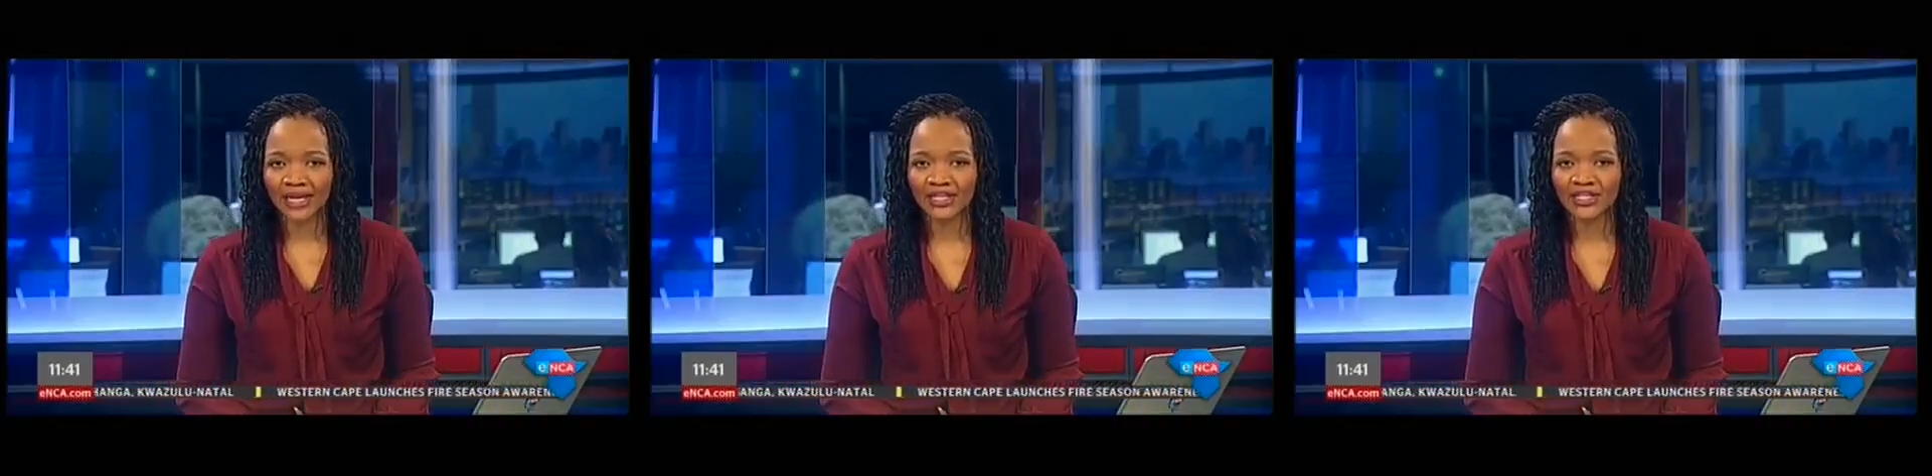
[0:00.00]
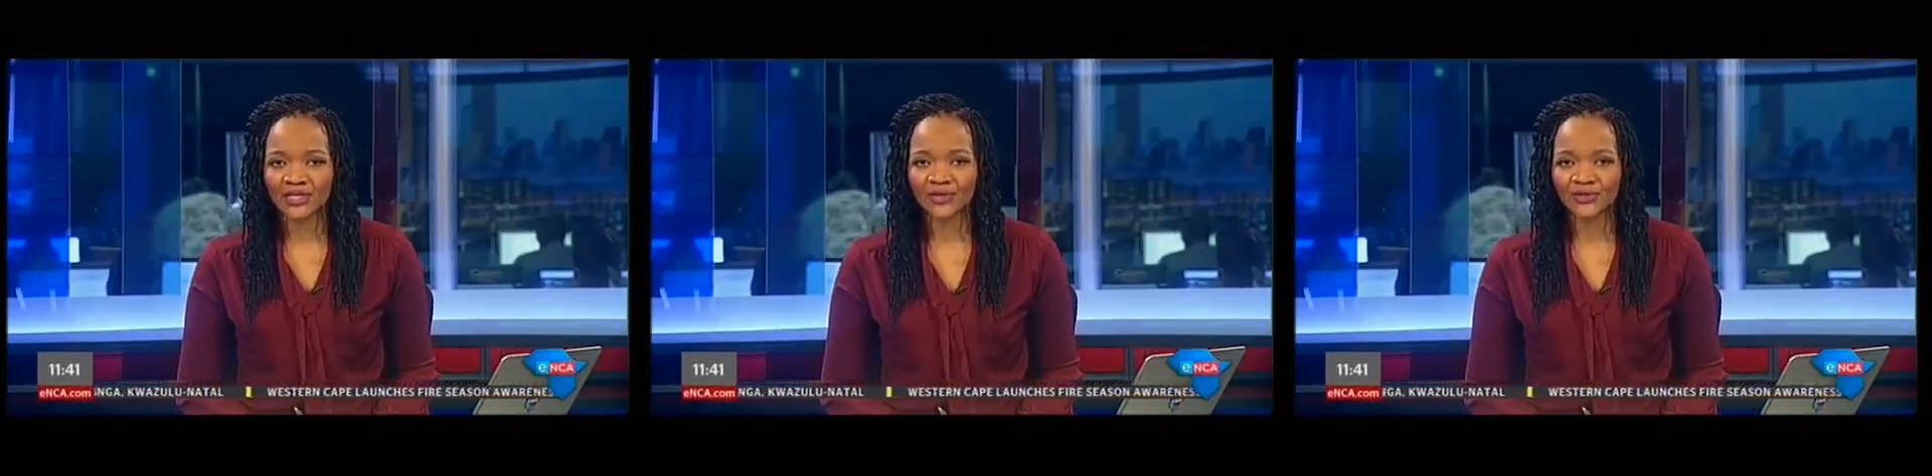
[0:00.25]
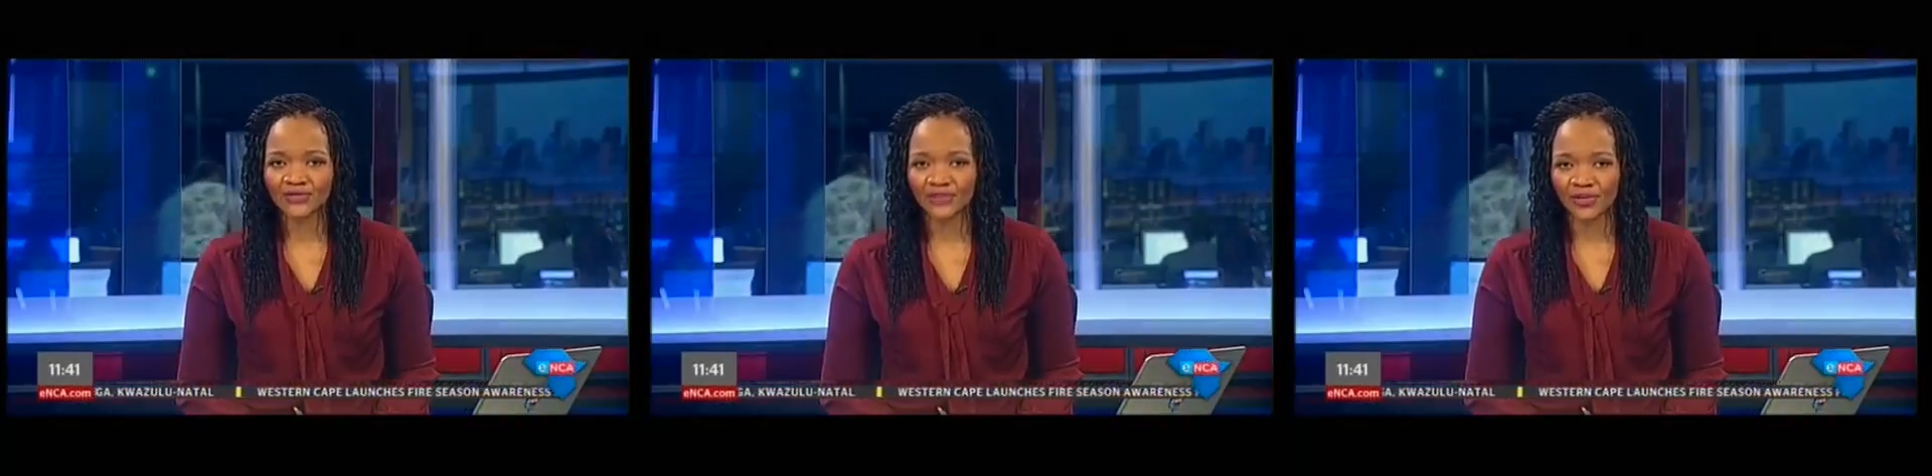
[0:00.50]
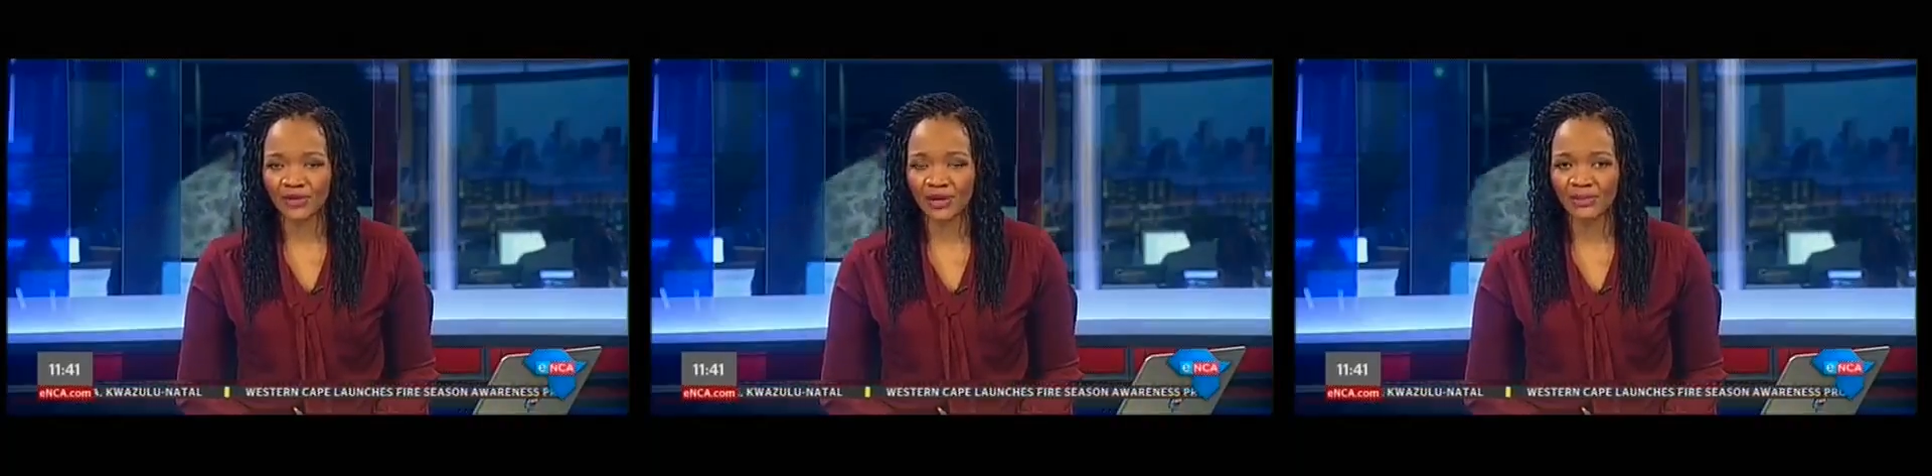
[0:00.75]
exclusive
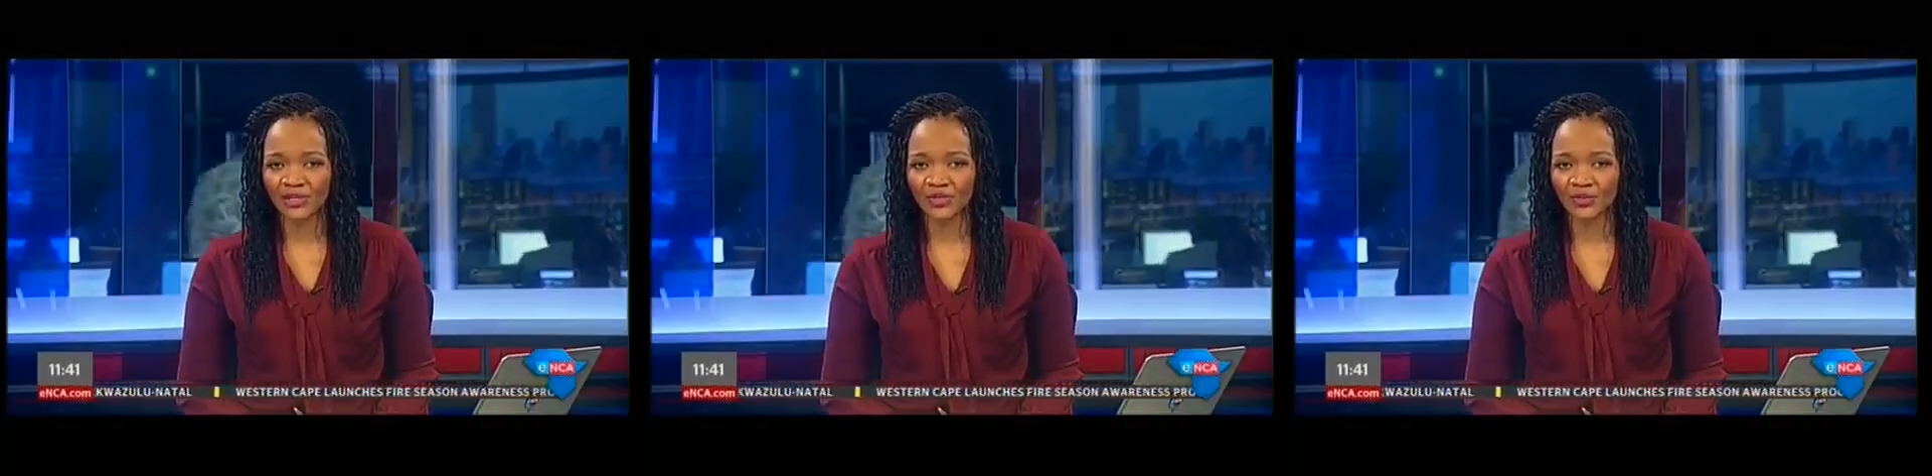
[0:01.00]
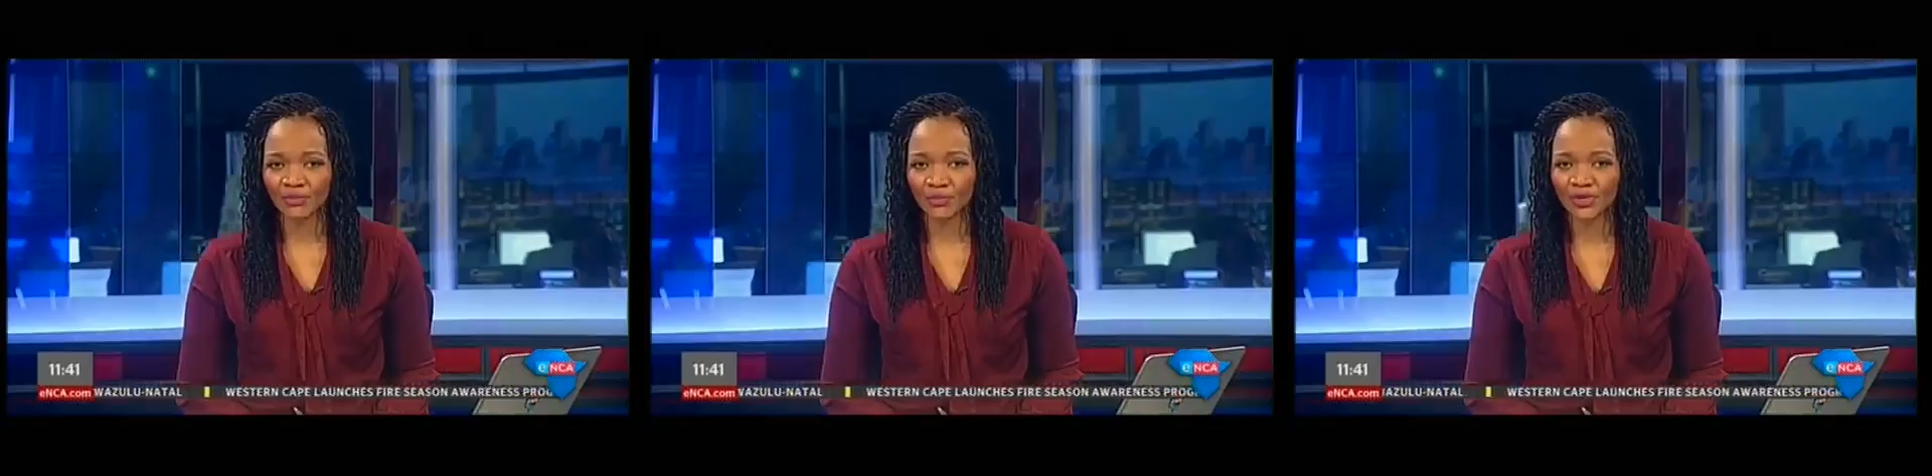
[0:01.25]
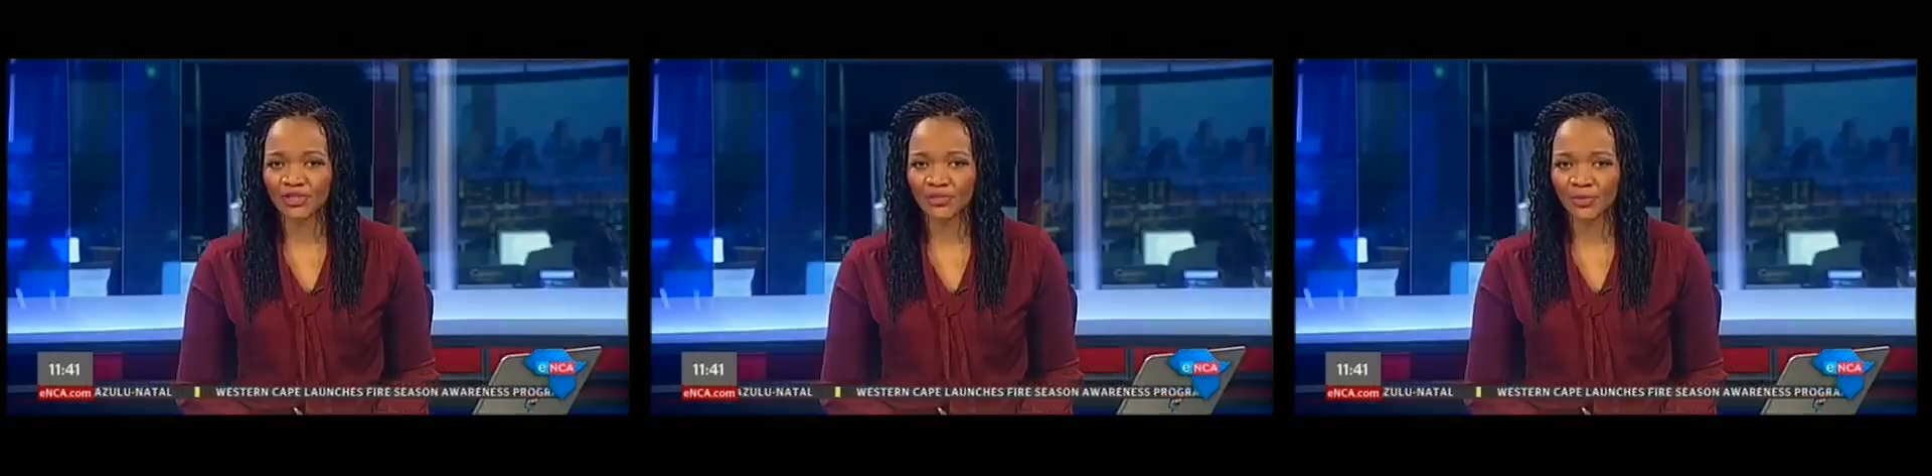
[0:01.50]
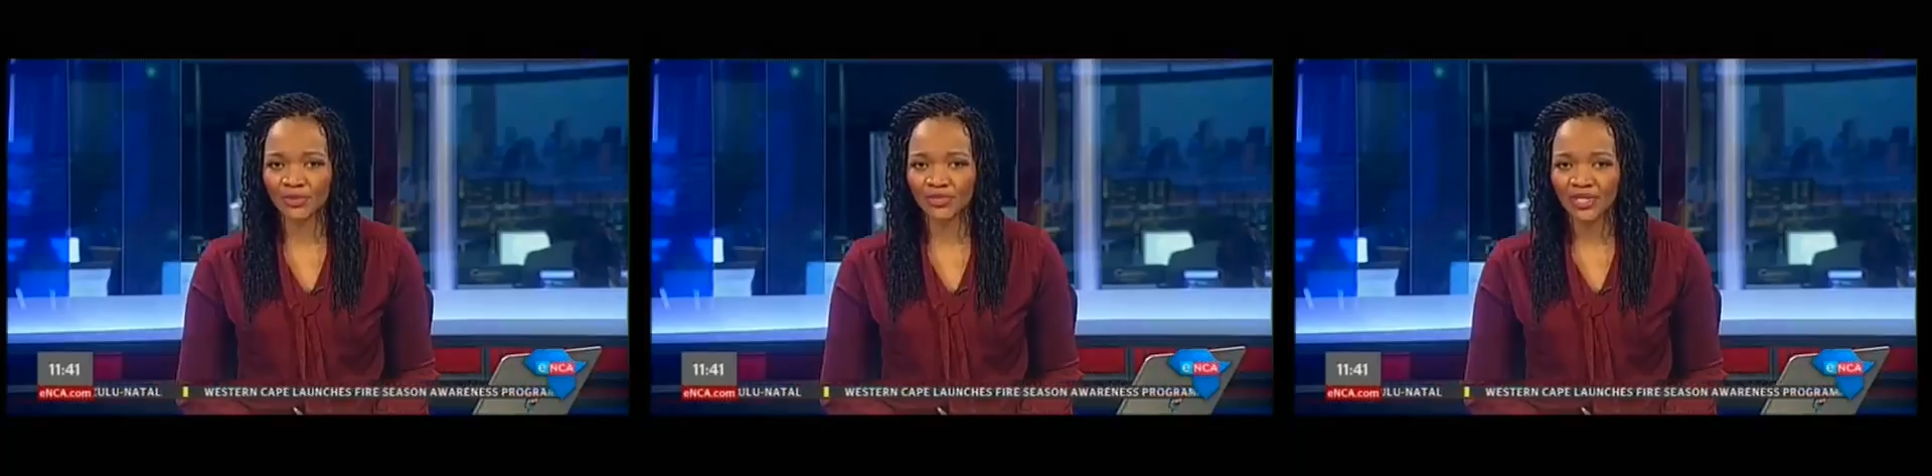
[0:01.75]
agreements with
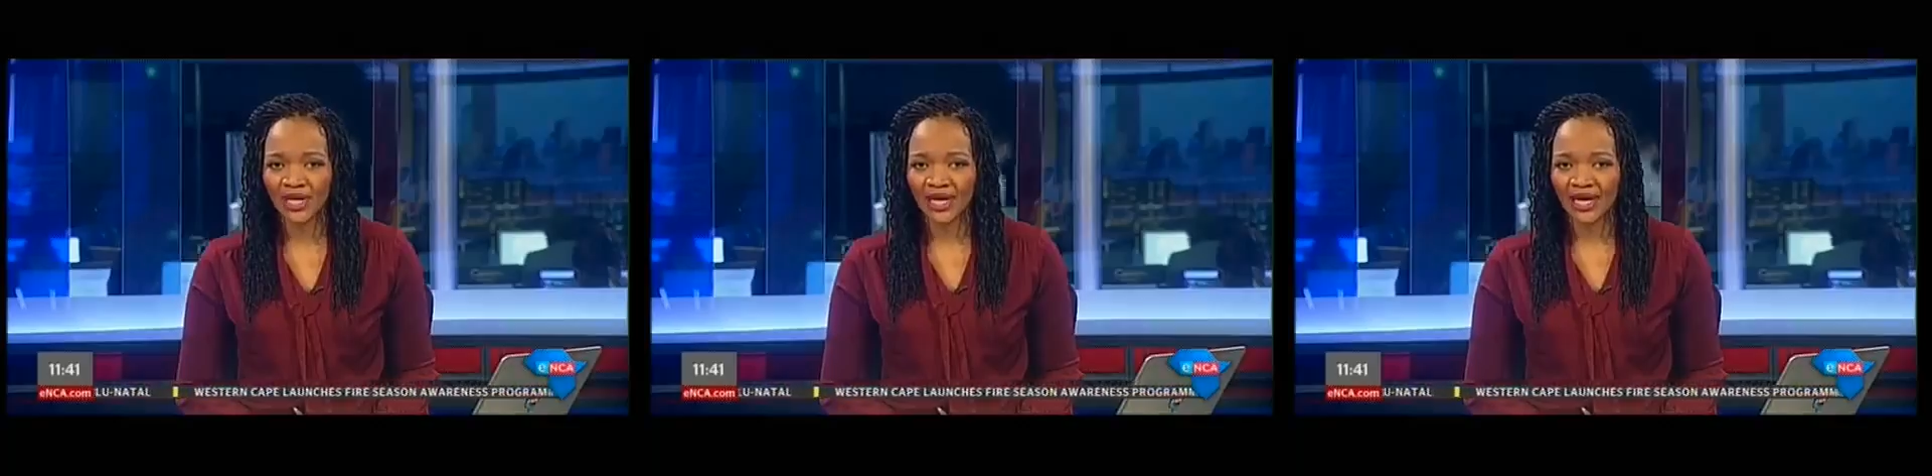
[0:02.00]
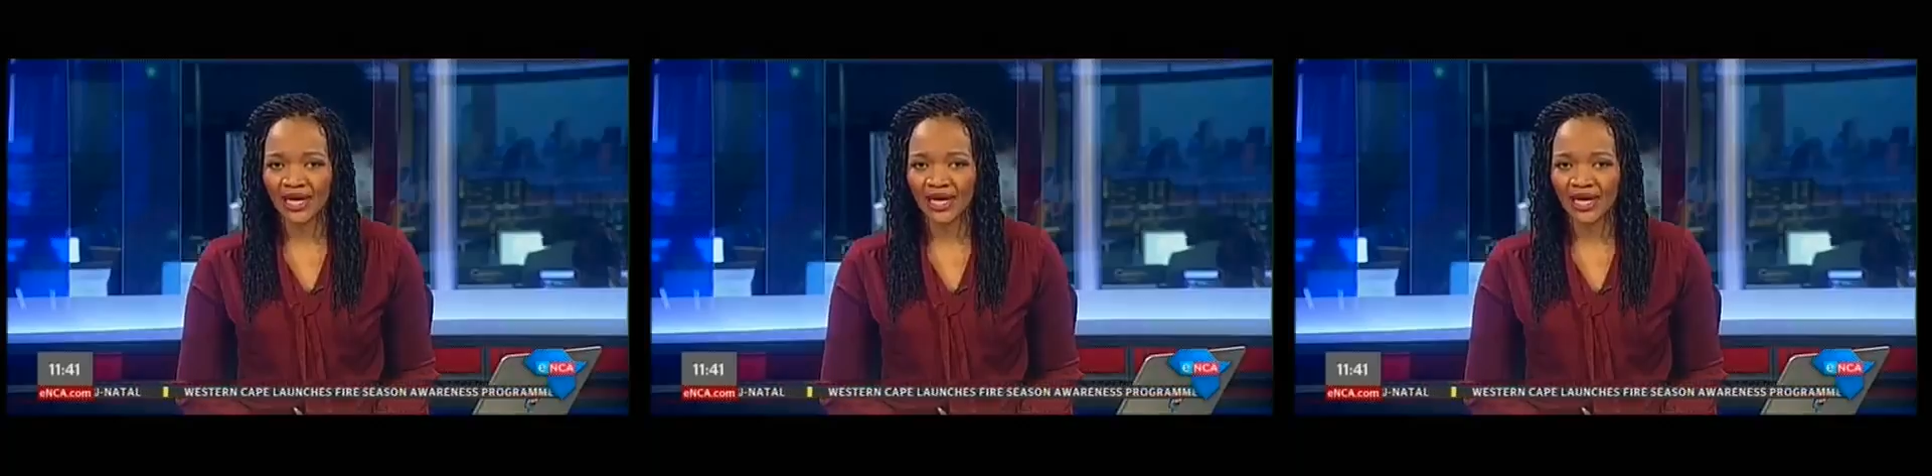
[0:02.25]
principals